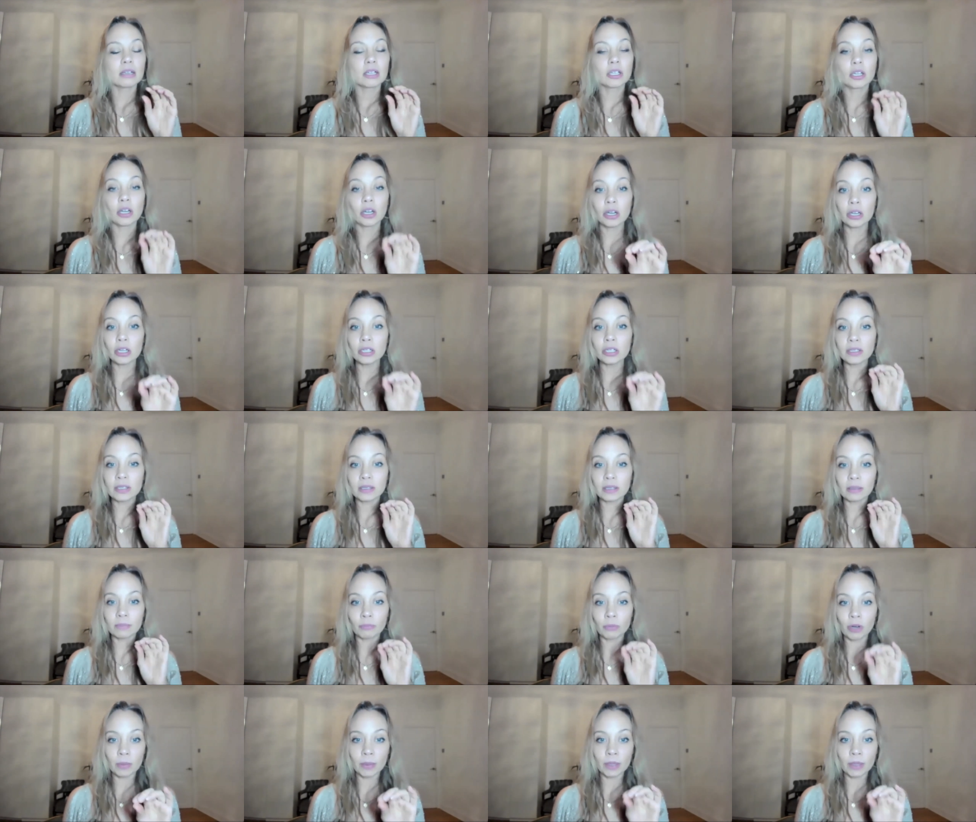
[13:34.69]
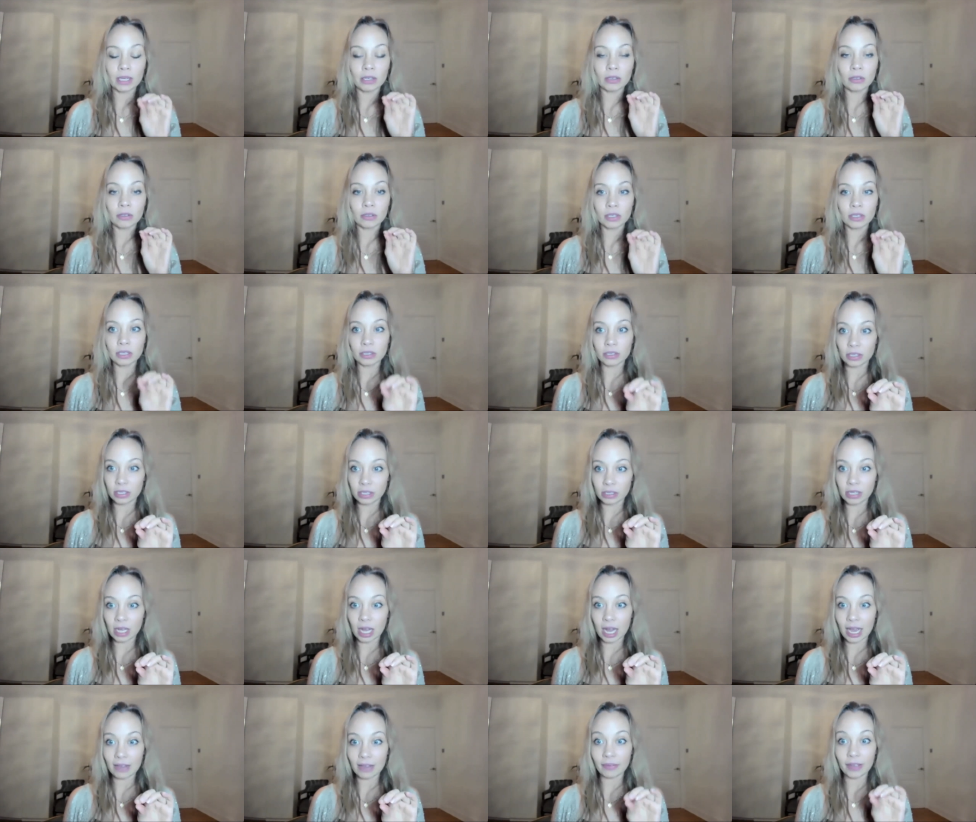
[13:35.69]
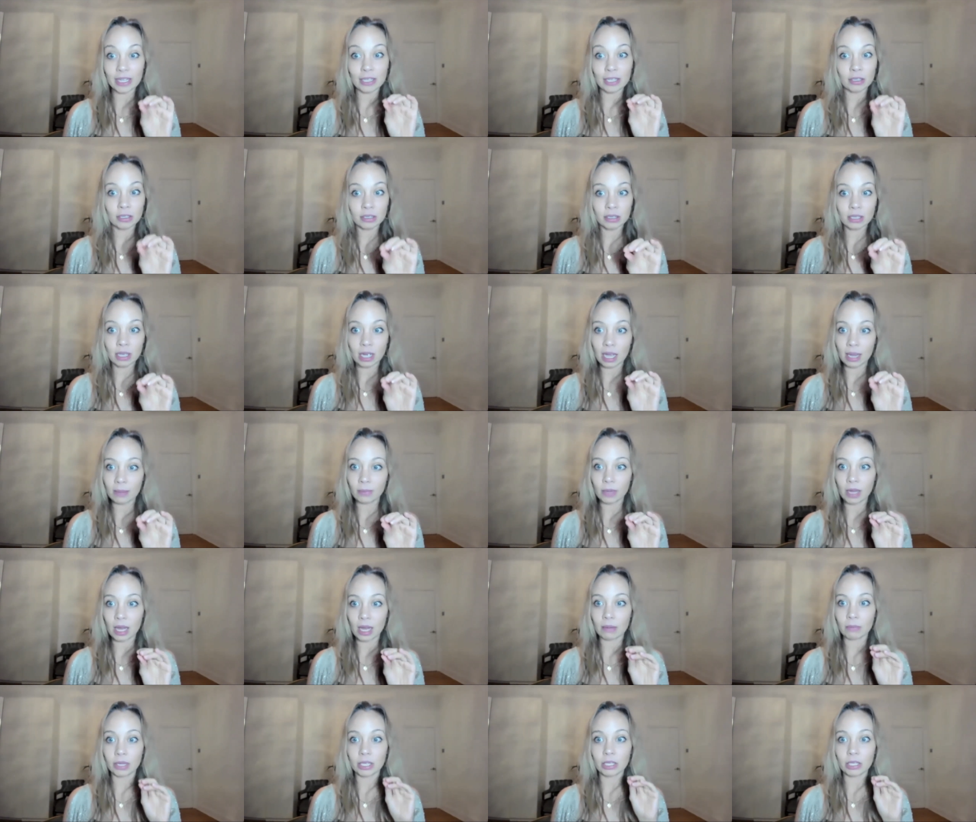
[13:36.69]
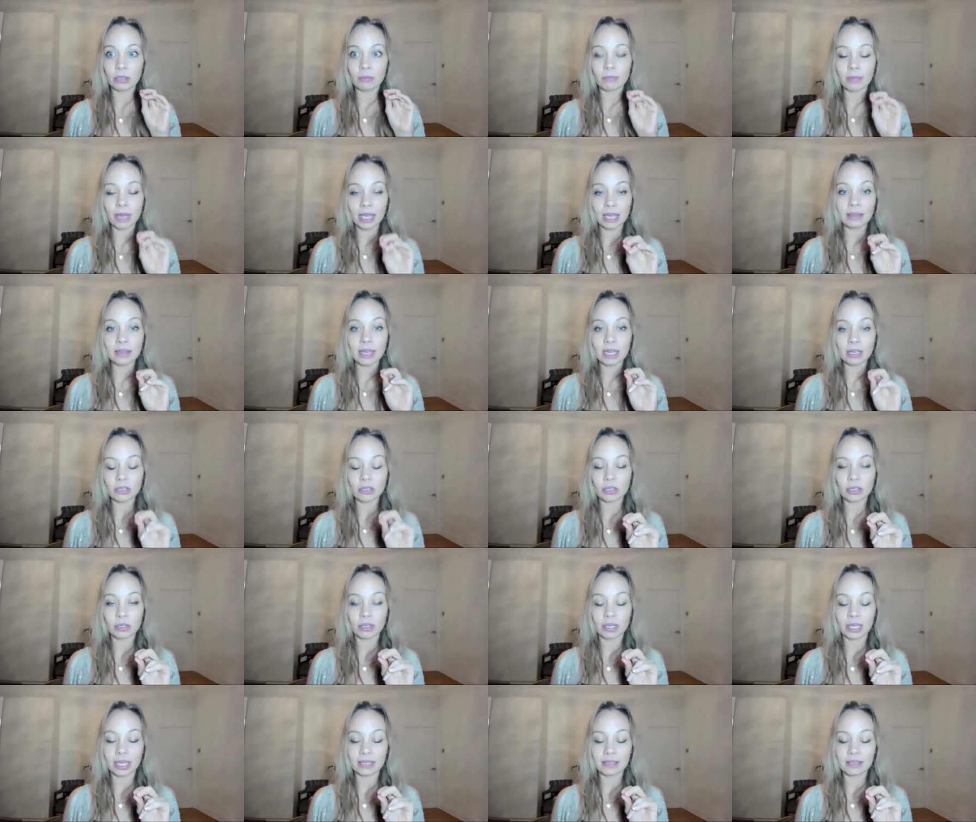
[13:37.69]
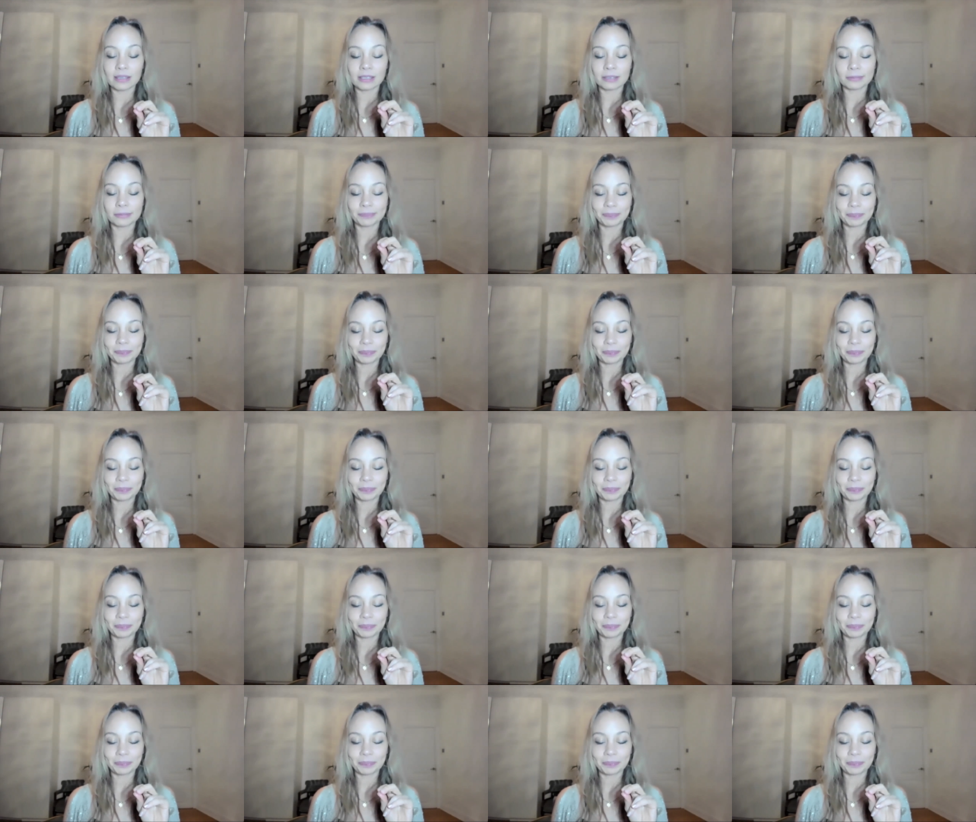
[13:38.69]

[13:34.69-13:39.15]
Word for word: Go to the moment in your life, in your timeline, where you made that choice,